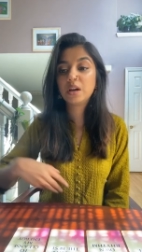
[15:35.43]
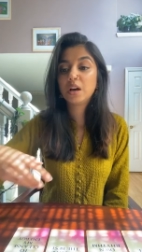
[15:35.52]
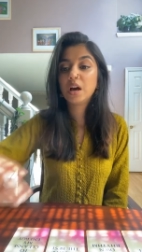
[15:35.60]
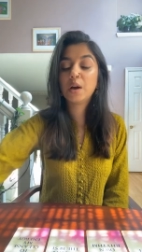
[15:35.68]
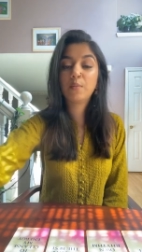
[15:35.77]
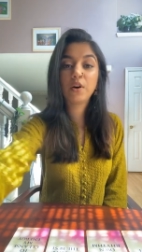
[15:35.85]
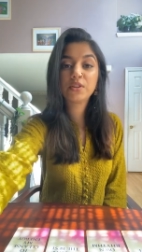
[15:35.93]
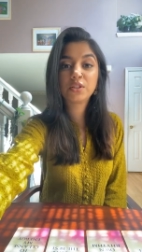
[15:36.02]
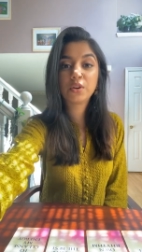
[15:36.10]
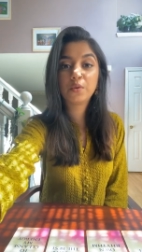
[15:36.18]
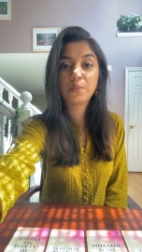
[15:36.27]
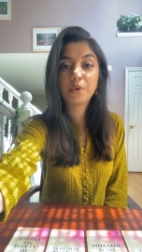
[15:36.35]
I'm
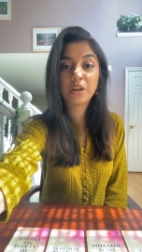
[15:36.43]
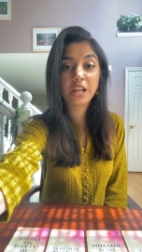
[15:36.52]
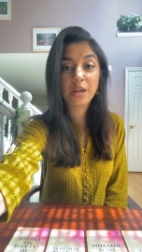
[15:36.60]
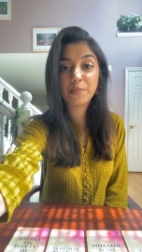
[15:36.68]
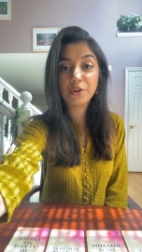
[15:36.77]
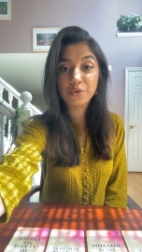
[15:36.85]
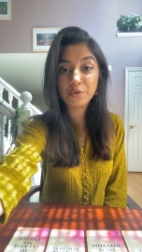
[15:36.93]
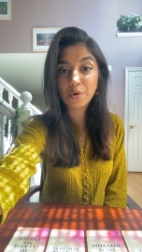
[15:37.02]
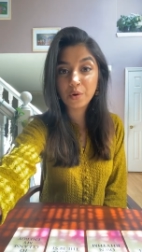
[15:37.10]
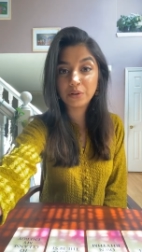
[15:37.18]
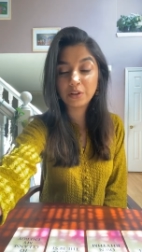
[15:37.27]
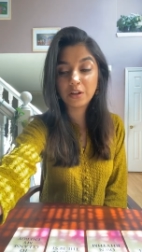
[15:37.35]
also putting up a new
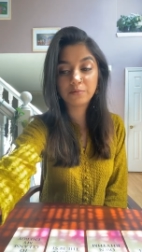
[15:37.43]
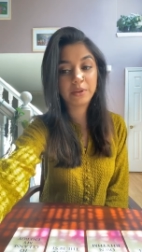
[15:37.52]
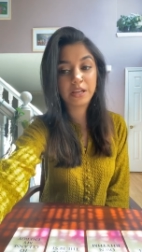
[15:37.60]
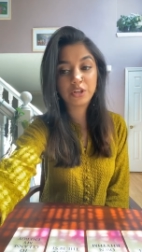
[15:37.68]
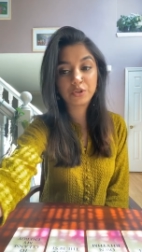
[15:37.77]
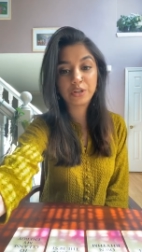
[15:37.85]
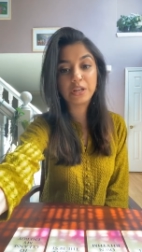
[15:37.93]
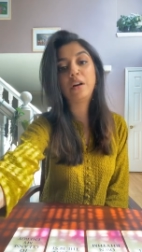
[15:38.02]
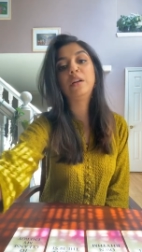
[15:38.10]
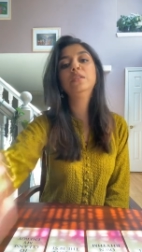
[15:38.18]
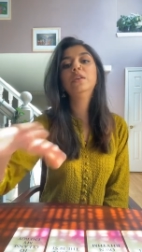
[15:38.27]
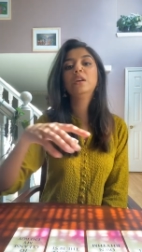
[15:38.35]
goal on
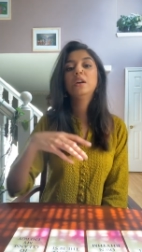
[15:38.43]
Patreon.